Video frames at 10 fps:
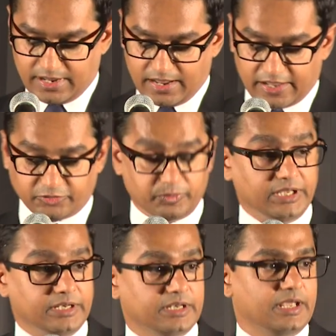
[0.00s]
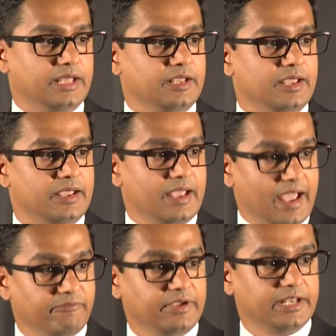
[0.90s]
has been
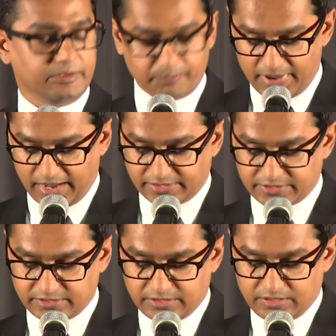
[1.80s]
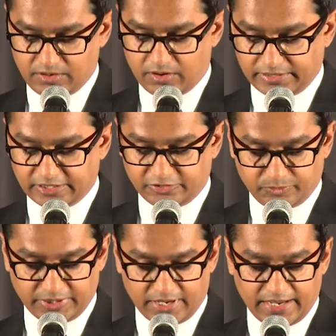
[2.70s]
having an impact on
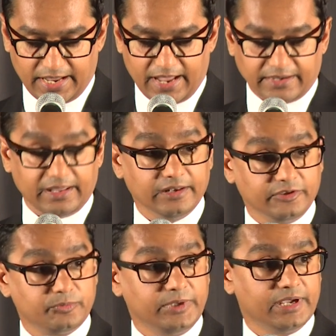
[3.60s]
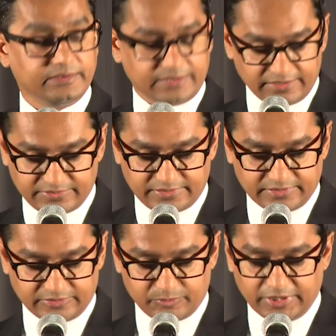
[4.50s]
LSPI, and LSPI test
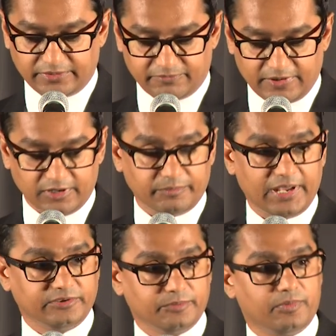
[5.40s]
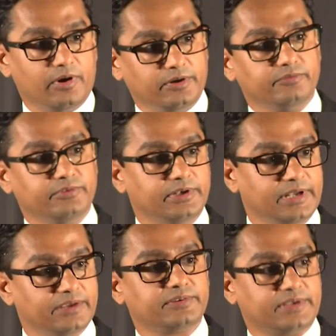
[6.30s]
is being developed as a part of the
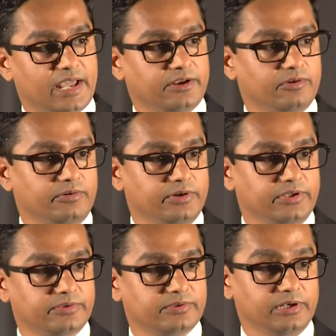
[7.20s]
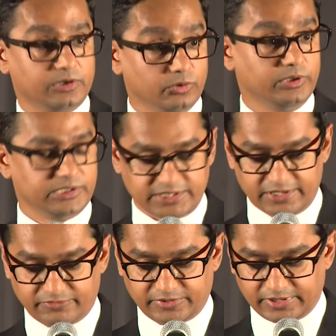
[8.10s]
next categories, including
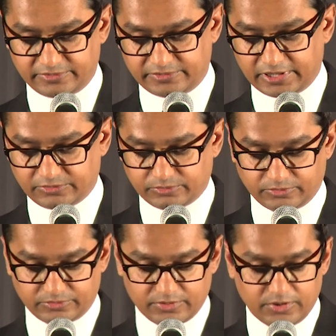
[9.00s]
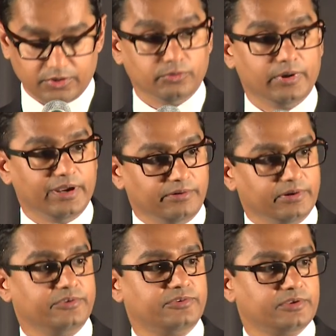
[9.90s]
GF-6, Dexos, to
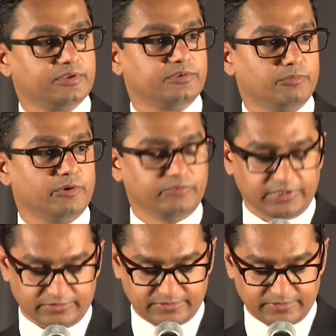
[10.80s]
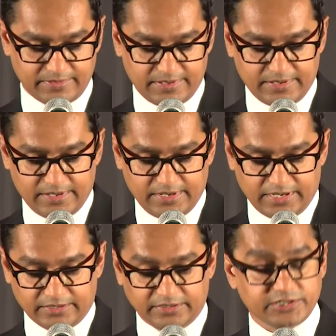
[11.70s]
address some of these.
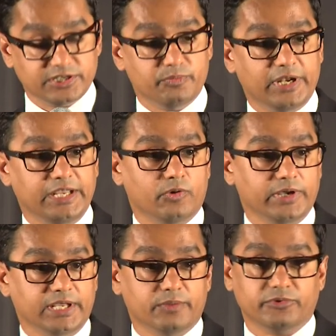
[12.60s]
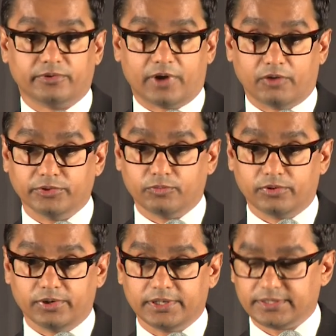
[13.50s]
In addition, many OEMs around the
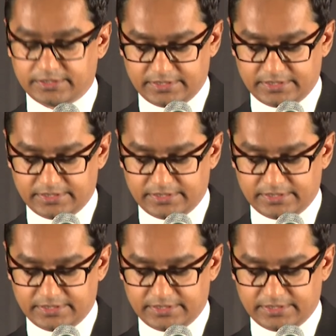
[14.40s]
world